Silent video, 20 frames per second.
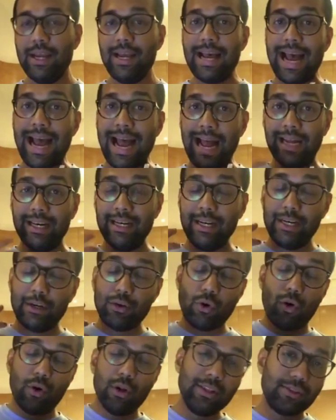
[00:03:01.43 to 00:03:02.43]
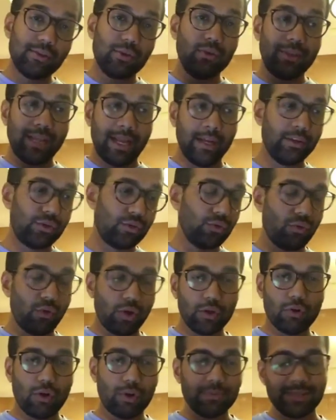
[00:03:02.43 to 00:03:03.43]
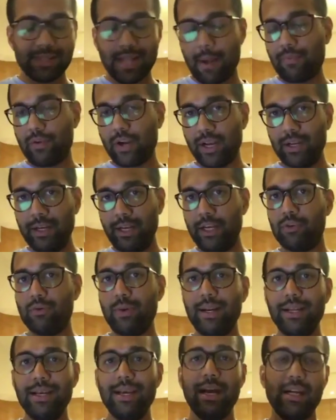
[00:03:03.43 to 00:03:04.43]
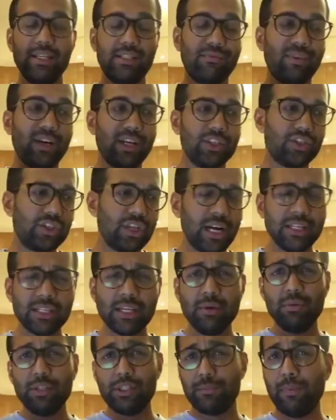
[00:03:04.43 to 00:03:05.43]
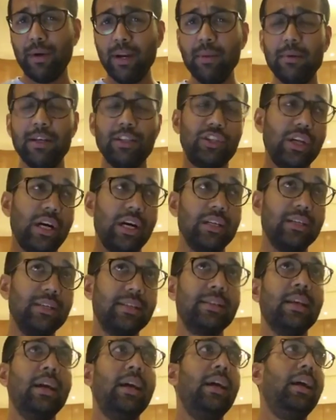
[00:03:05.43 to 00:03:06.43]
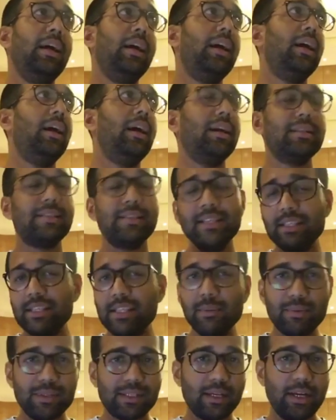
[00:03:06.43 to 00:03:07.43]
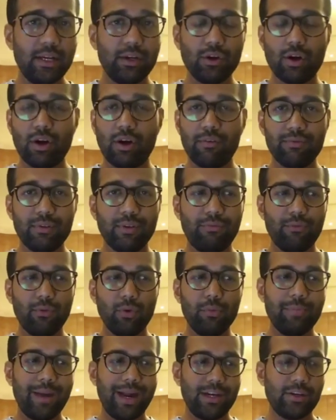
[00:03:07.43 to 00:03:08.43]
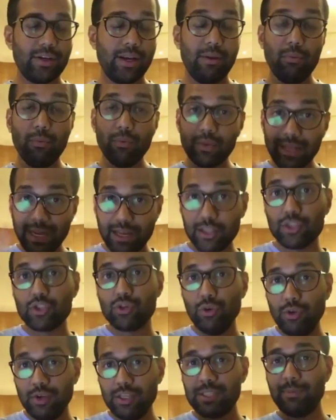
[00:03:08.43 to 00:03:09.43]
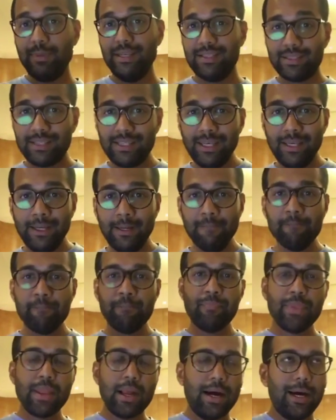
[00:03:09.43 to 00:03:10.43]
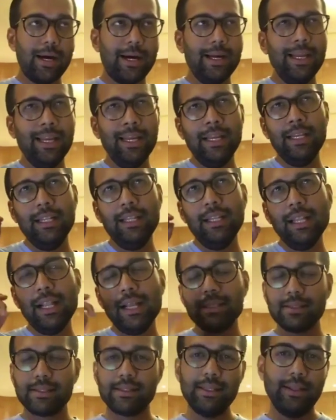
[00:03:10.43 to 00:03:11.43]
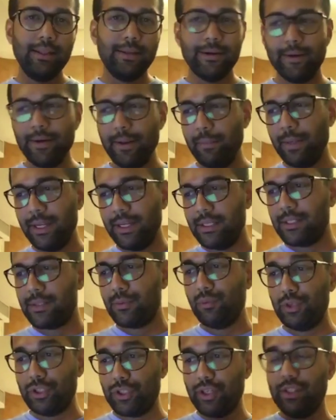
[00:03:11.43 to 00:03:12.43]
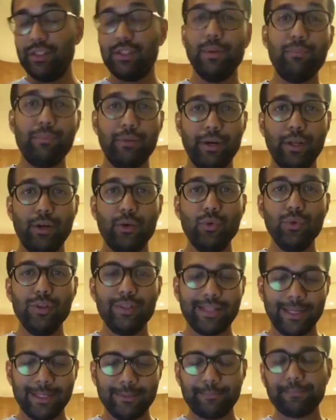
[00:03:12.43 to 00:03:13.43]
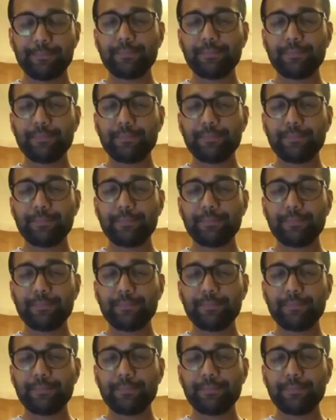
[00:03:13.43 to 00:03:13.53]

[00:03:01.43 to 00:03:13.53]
And it also, thanks to Qualcomm Snapdragon 820, has fast charging, which pretty much charges 60% of the phone battery thanks to USB-C in less than 30 minutes, which is a pretty cool thing.